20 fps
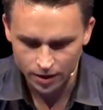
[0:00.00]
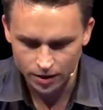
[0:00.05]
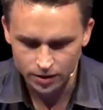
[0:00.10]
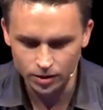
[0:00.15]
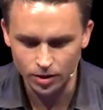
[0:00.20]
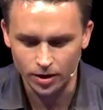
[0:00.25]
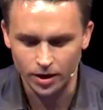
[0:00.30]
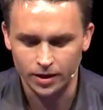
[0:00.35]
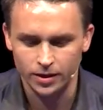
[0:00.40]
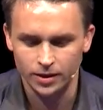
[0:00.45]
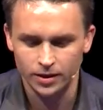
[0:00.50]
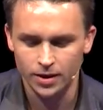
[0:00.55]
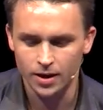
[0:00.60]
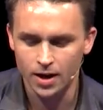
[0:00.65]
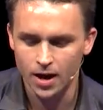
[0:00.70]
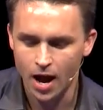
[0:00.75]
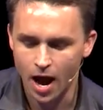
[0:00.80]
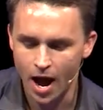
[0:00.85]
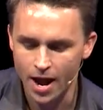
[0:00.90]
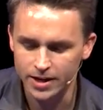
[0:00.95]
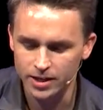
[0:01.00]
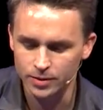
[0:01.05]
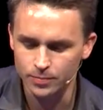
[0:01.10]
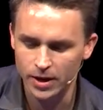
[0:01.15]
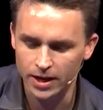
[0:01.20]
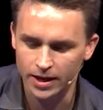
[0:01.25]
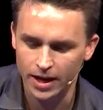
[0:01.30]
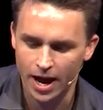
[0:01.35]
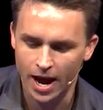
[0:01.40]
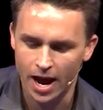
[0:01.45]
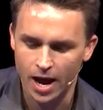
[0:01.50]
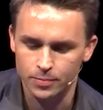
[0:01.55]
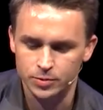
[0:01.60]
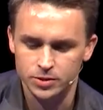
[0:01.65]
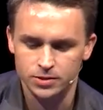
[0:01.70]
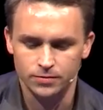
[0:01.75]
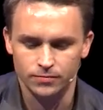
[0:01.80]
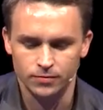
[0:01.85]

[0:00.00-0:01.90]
Look, I can make apps